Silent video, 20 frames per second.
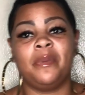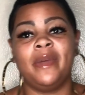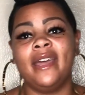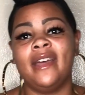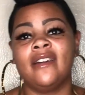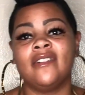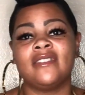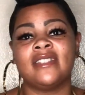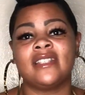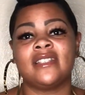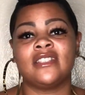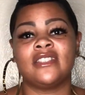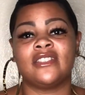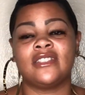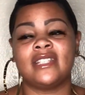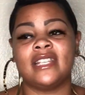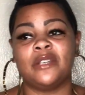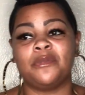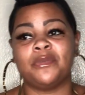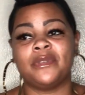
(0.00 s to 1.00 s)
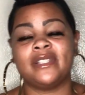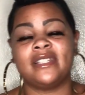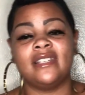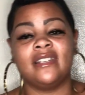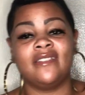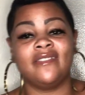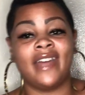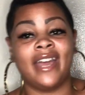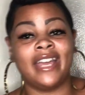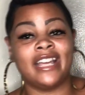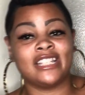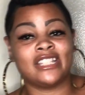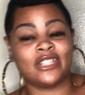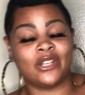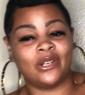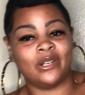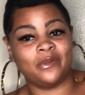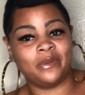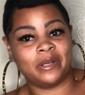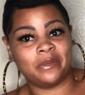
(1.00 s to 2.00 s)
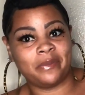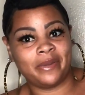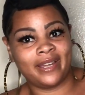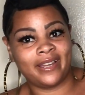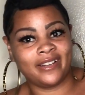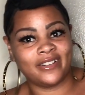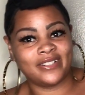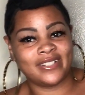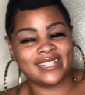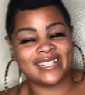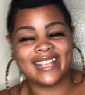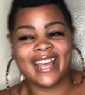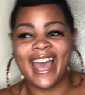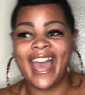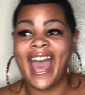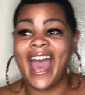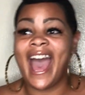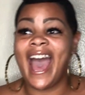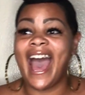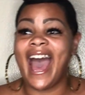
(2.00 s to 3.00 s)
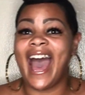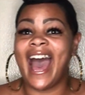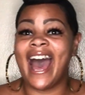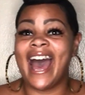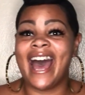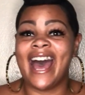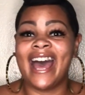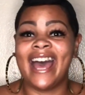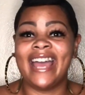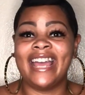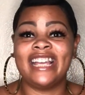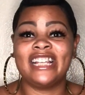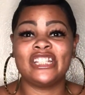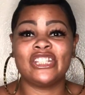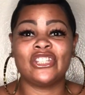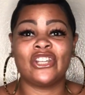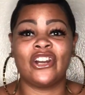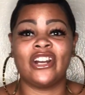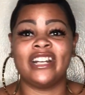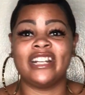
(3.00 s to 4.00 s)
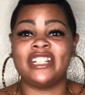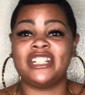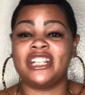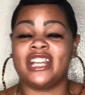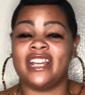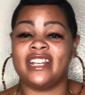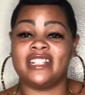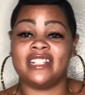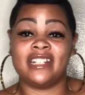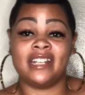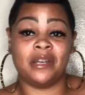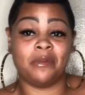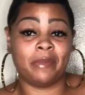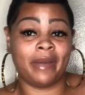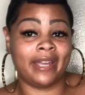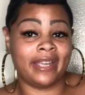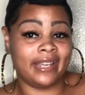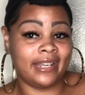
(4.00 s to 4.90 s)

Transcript: pounds, 10% of that is 31 pounds. I started changing up my